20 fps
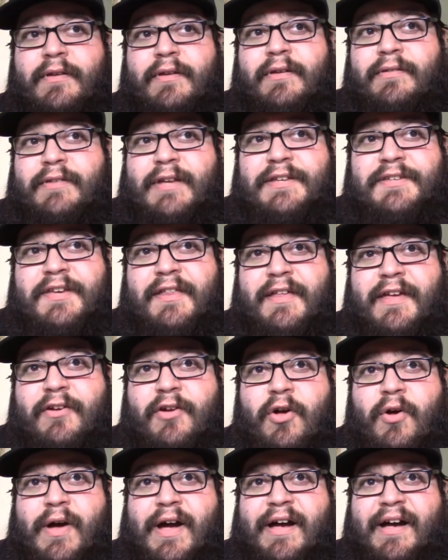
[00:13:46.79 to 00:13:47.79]
they say
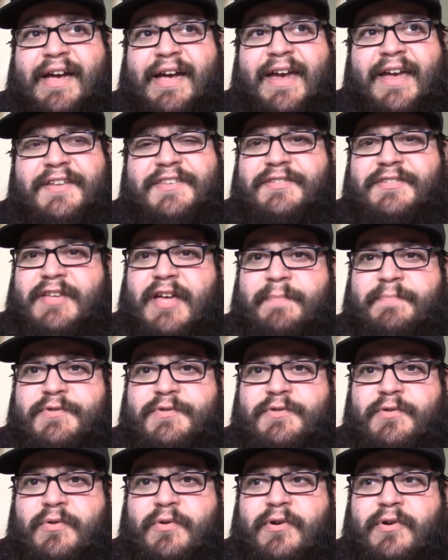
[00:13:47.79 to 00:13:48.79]
like, oh, I hear
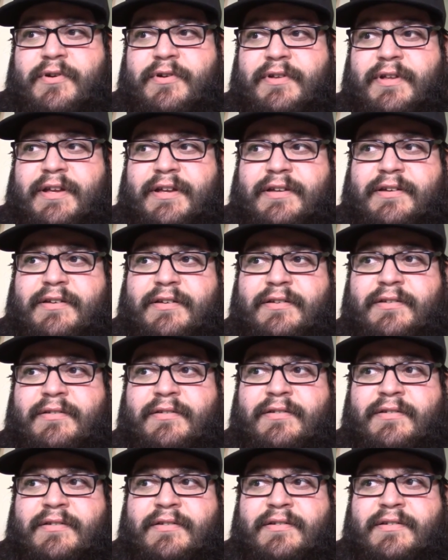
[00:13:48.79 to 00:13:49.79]
steps, or like
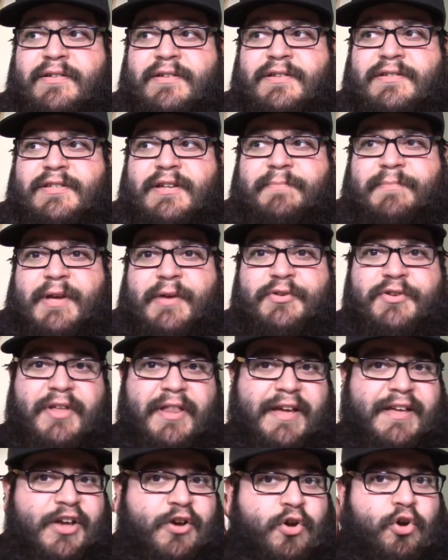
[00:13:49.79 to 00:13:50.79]
sometimes you get
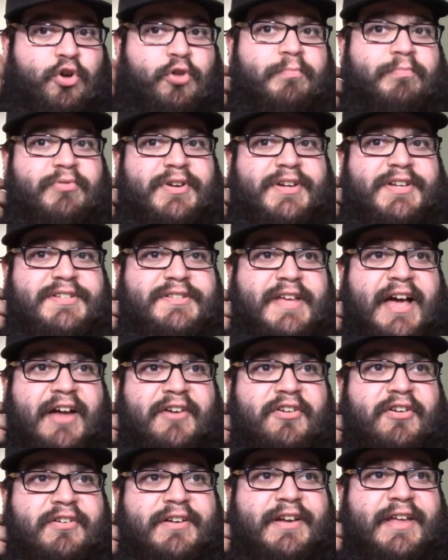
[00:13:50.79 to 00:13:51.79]
like a cold breeze
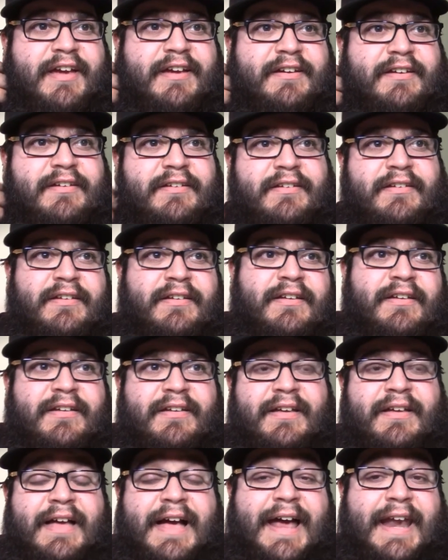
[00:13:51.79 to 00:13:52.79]
down your neck.
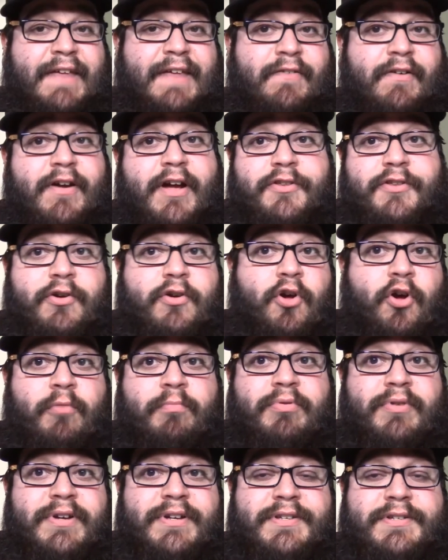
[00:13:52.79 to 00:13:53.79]
I never got the
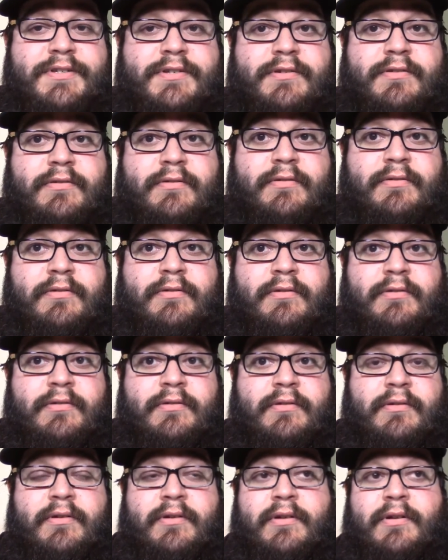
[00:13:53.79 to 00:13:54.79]
cold breeze.
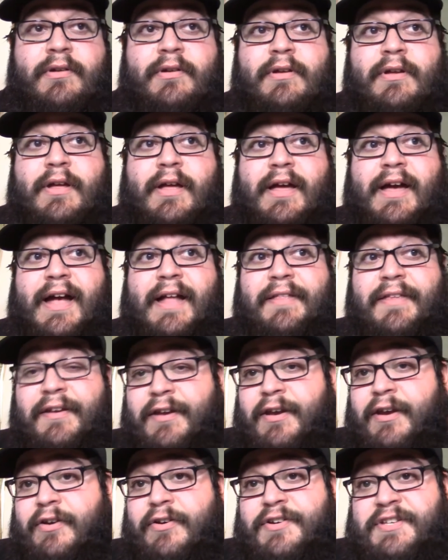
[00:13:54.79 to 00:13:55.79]
I
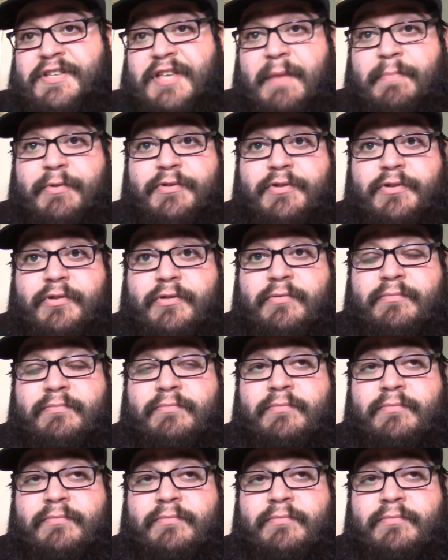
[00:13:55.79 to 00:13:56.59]
did hear a step or two,